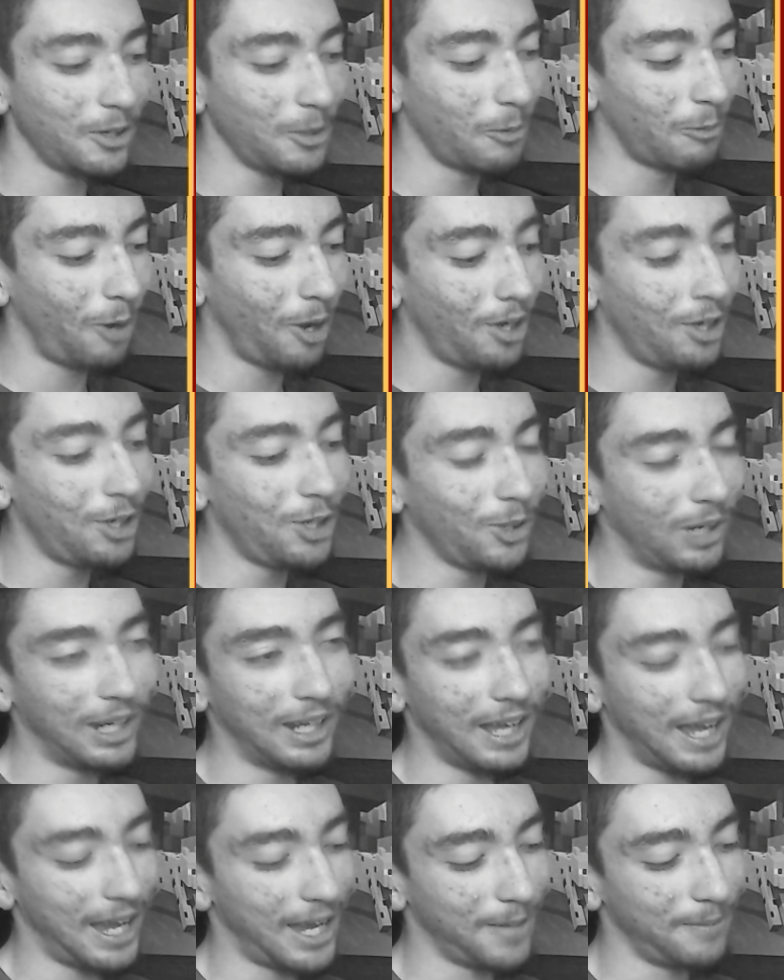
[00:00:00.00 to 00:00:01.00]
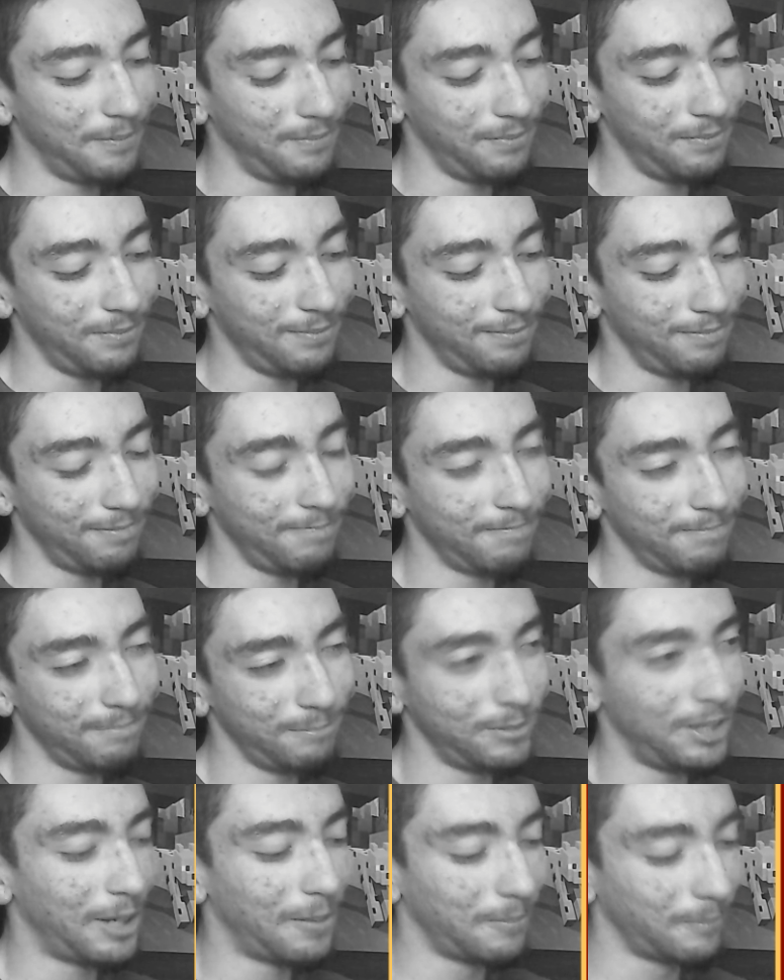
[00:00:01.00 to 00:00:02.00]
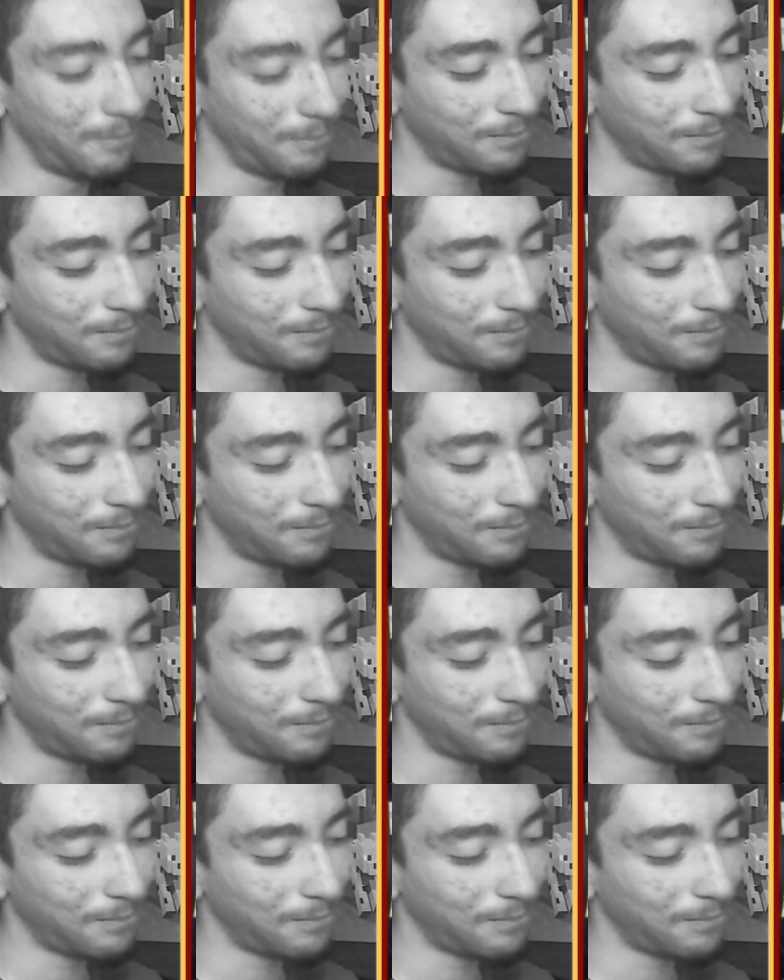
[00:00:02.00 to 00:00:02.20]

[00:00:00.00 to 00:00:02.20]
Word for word: one unit I didn't.